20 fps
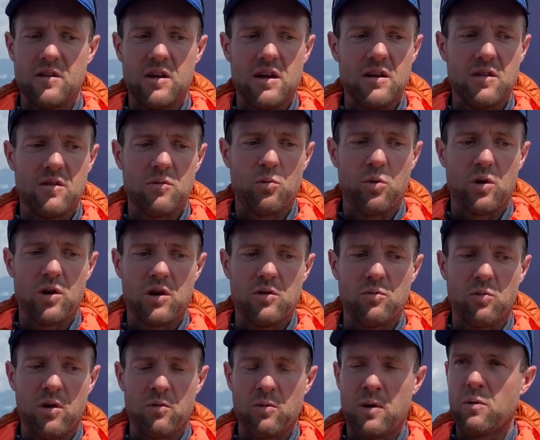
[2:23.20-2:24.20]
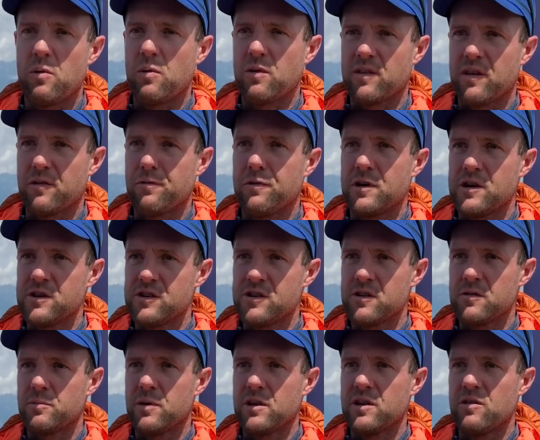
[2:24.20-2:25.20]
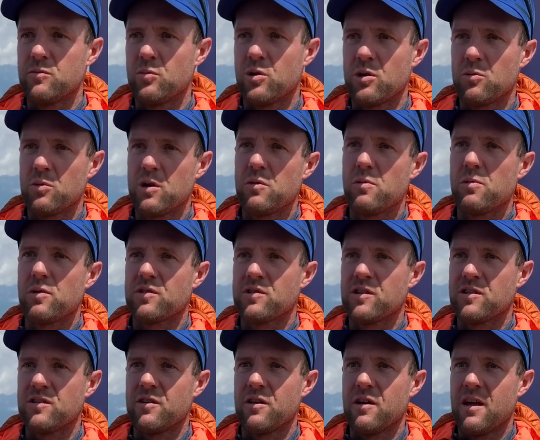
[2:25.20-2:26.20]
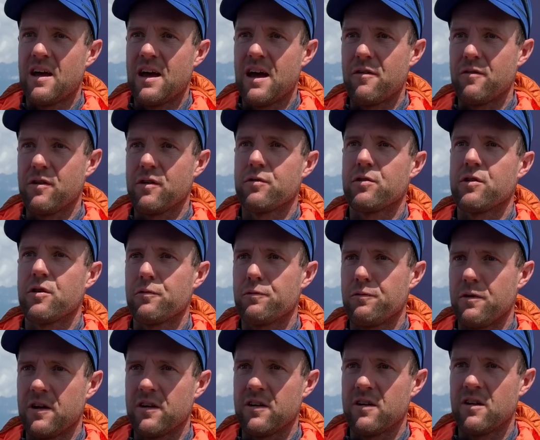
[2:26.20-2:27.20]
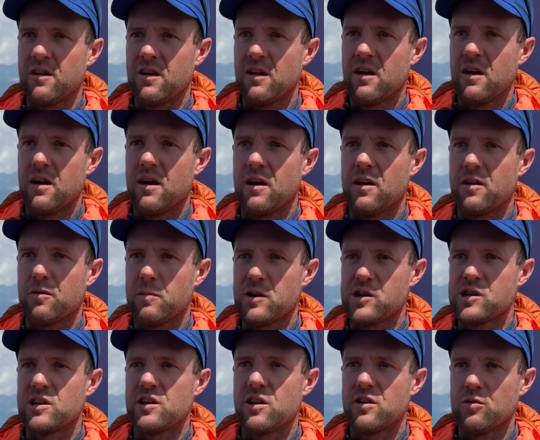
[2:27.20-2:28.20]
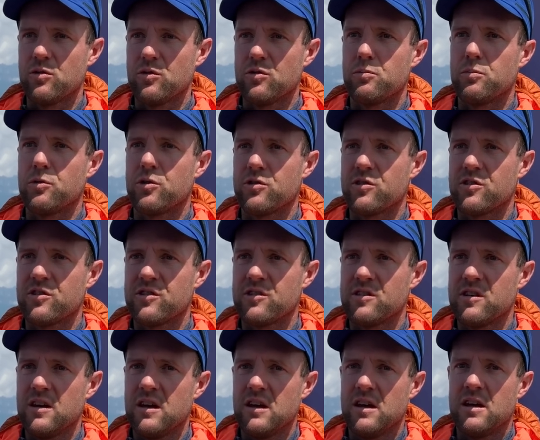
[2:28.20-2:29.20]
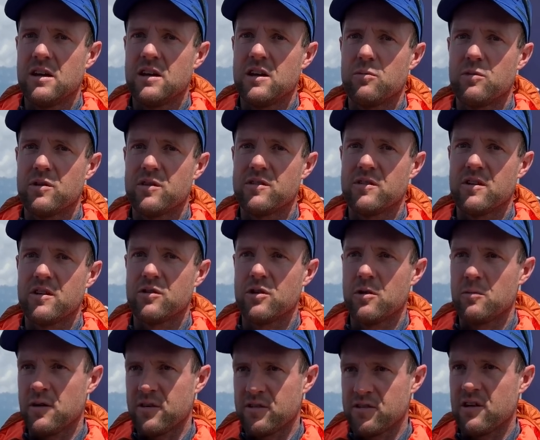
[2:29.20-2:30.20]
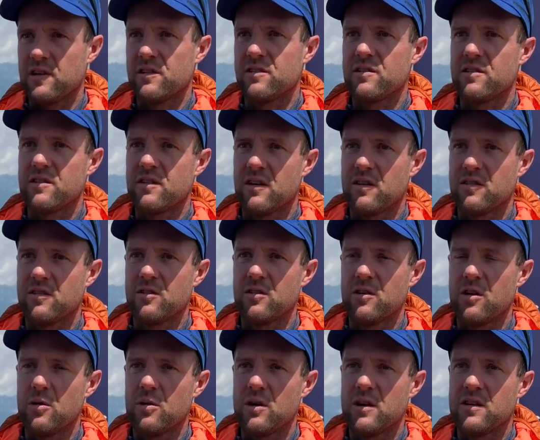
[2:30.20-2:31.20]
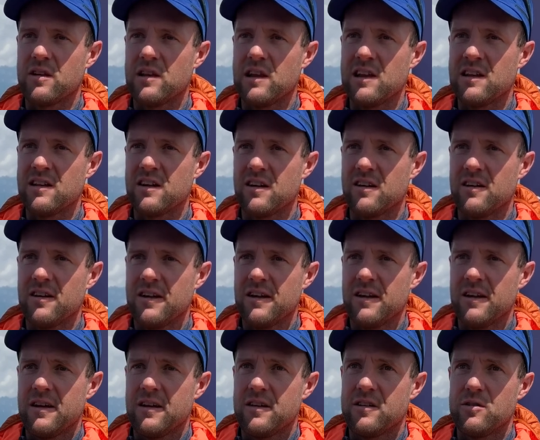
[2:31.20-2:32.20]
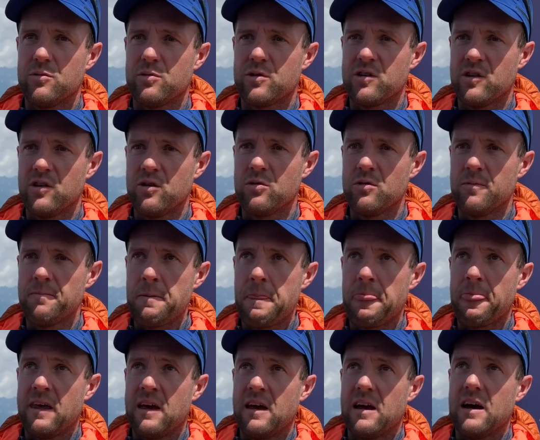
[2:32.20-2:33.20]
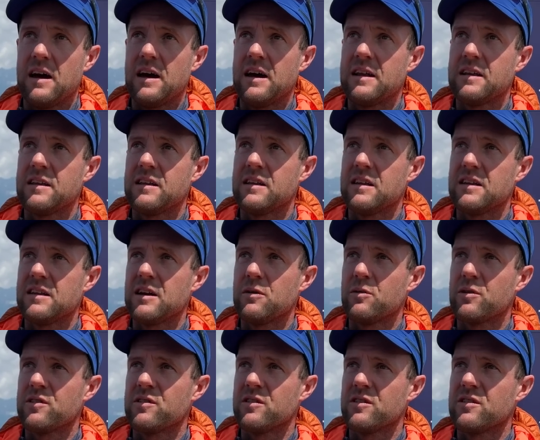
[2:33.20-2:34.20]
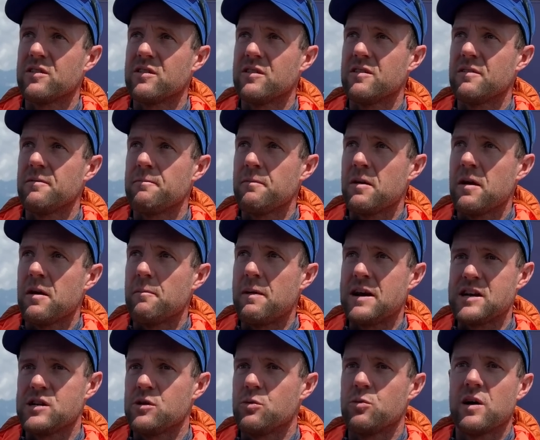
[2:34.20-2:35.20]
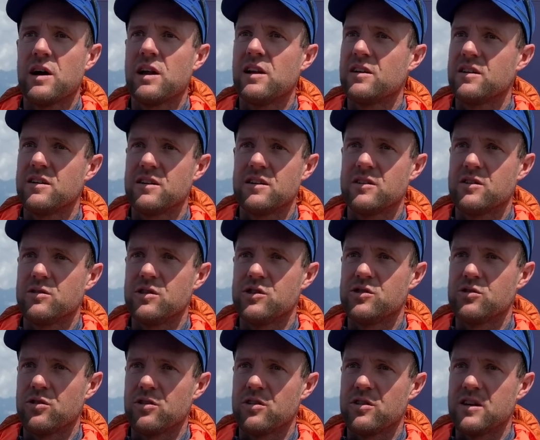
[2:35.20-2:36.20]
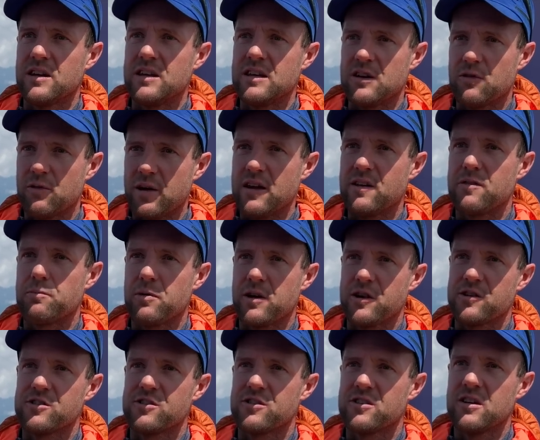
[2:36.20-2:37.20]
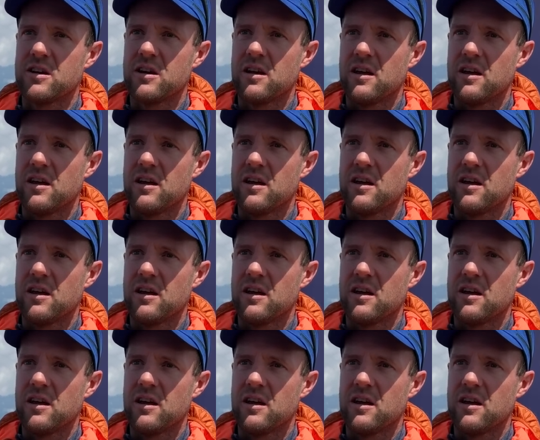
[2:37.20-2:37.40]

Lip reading: in one way we was efficient, but in one way we was not having so fun, especially the two supporters. There was Thomas, as you know, and Linda, she was new, and they was not matching well to each other in the race pressure.